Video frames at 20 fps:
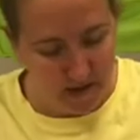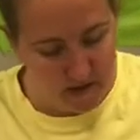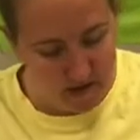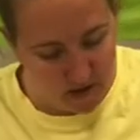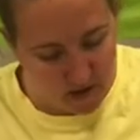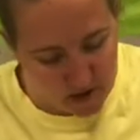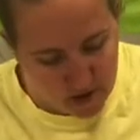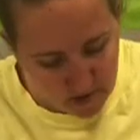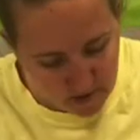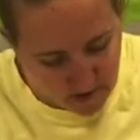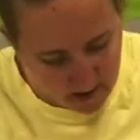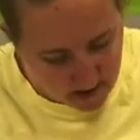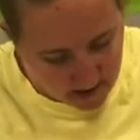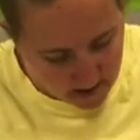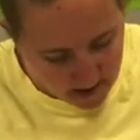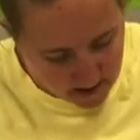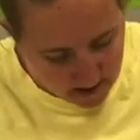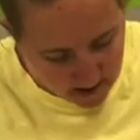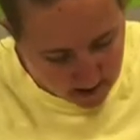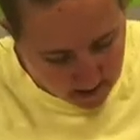too
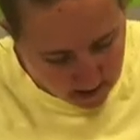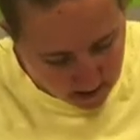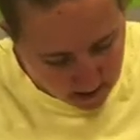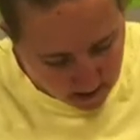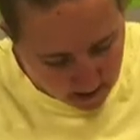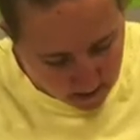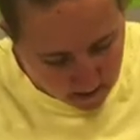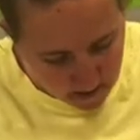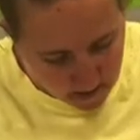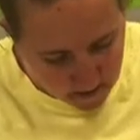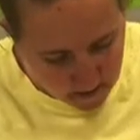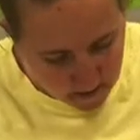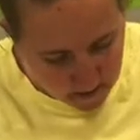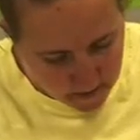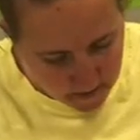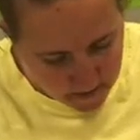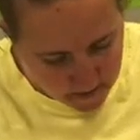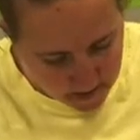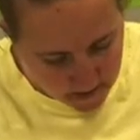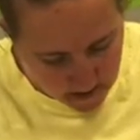thick,
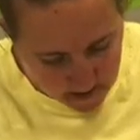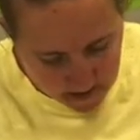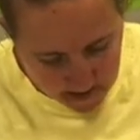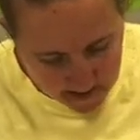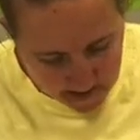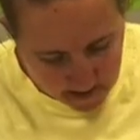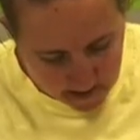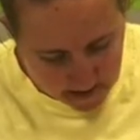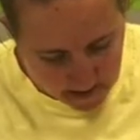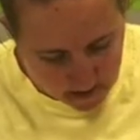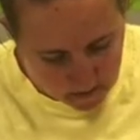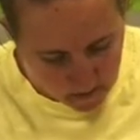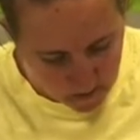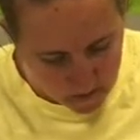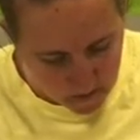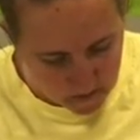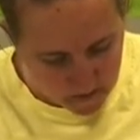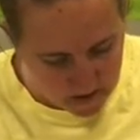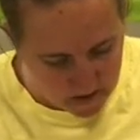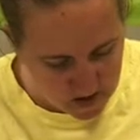because then it
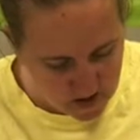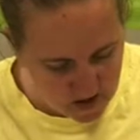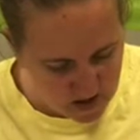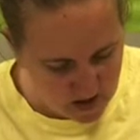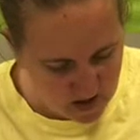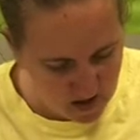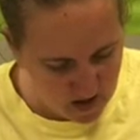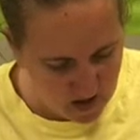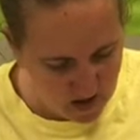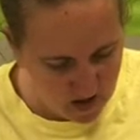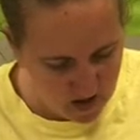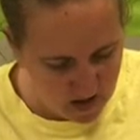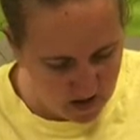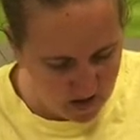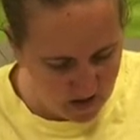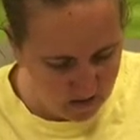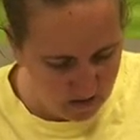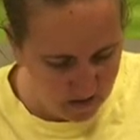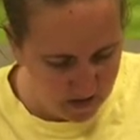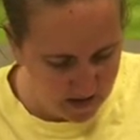
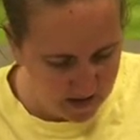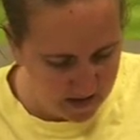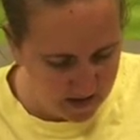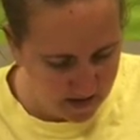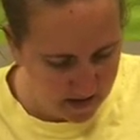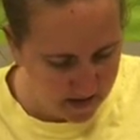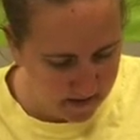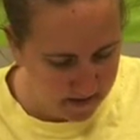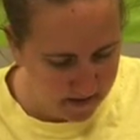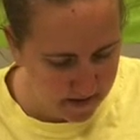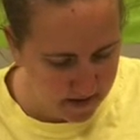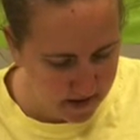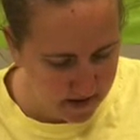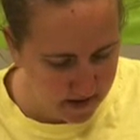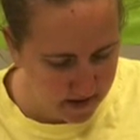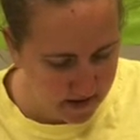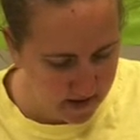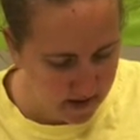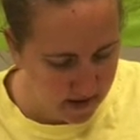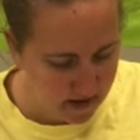will just look very
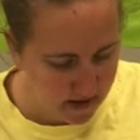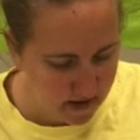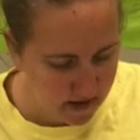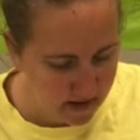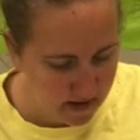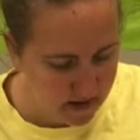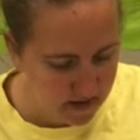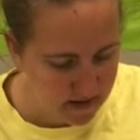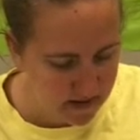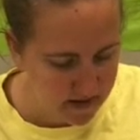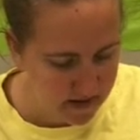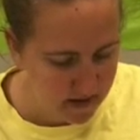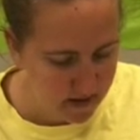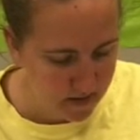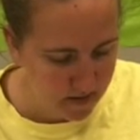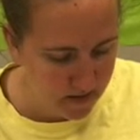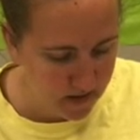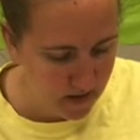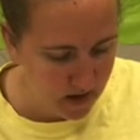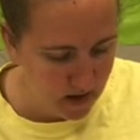thick on there. So
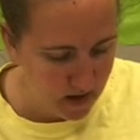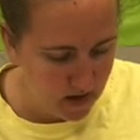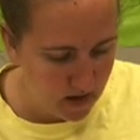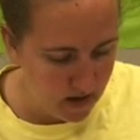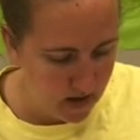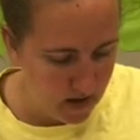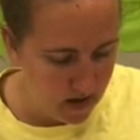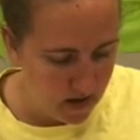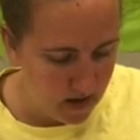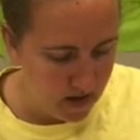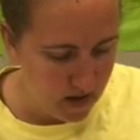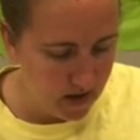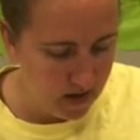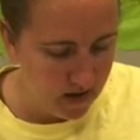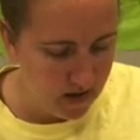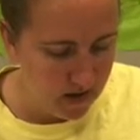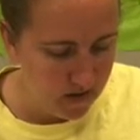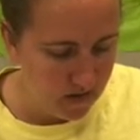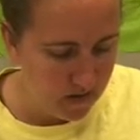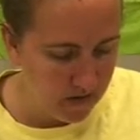you
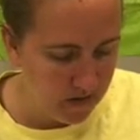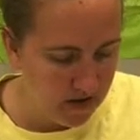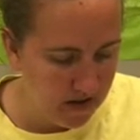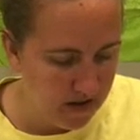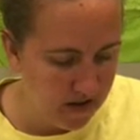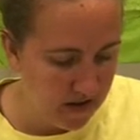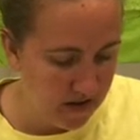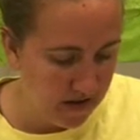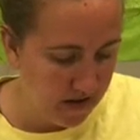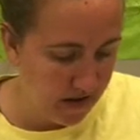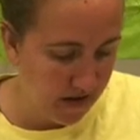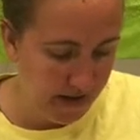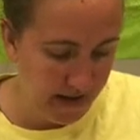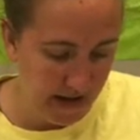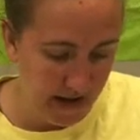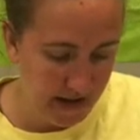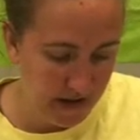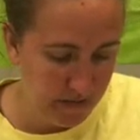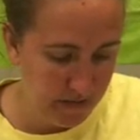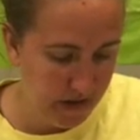don't need a lot
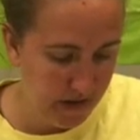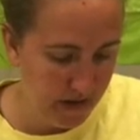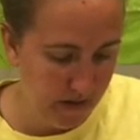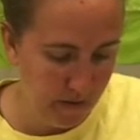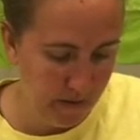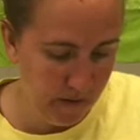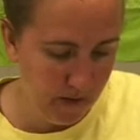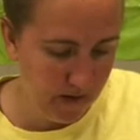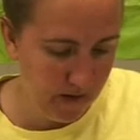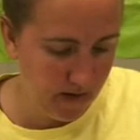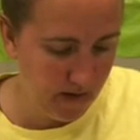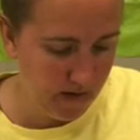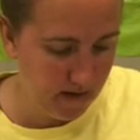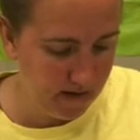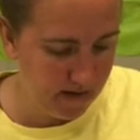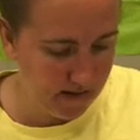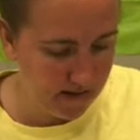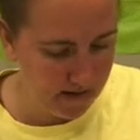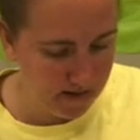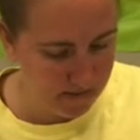of paint for
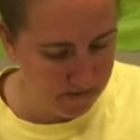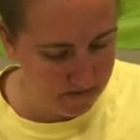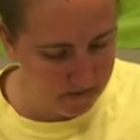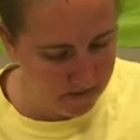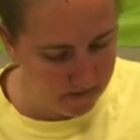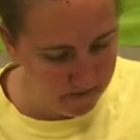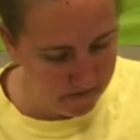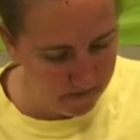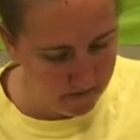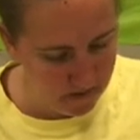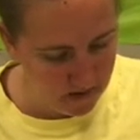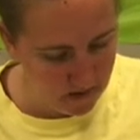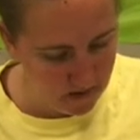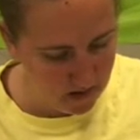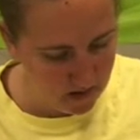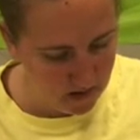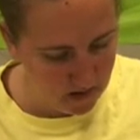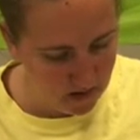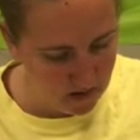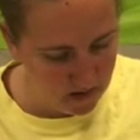these.
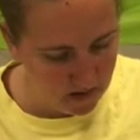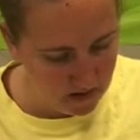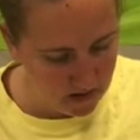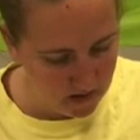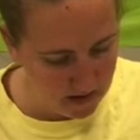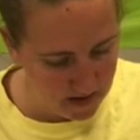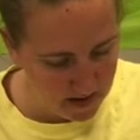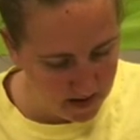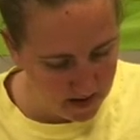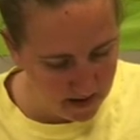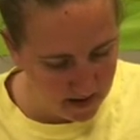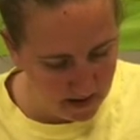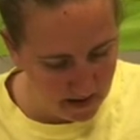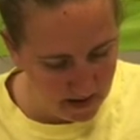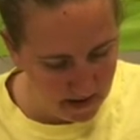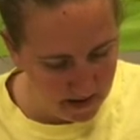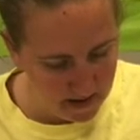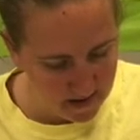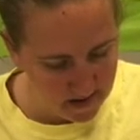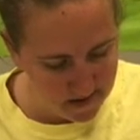Just
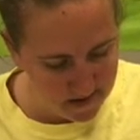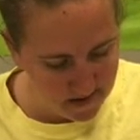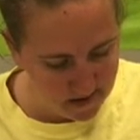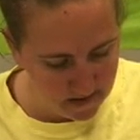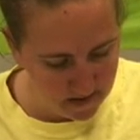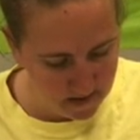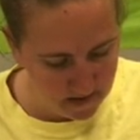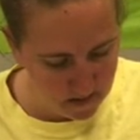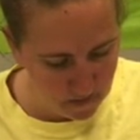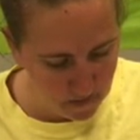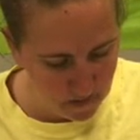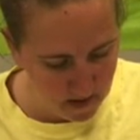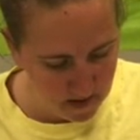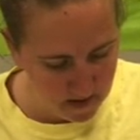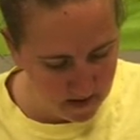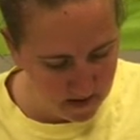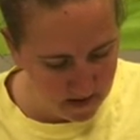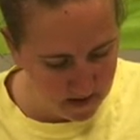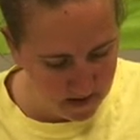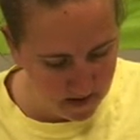layers is
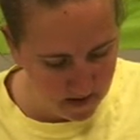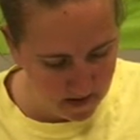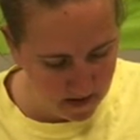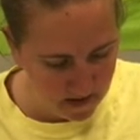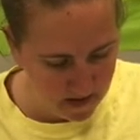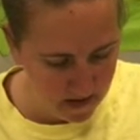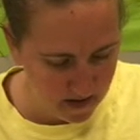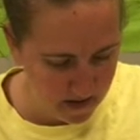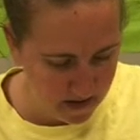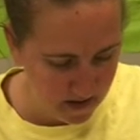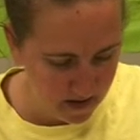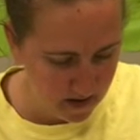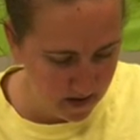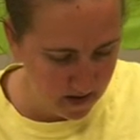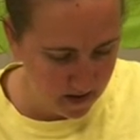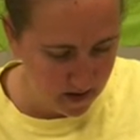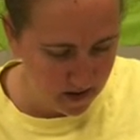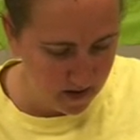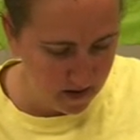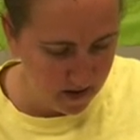better
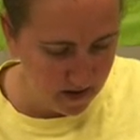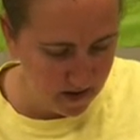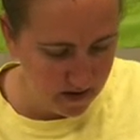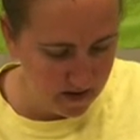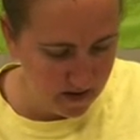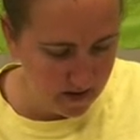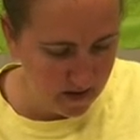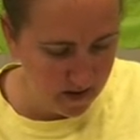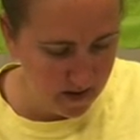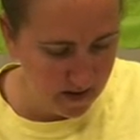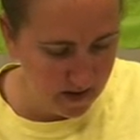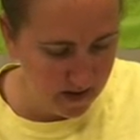than thickness.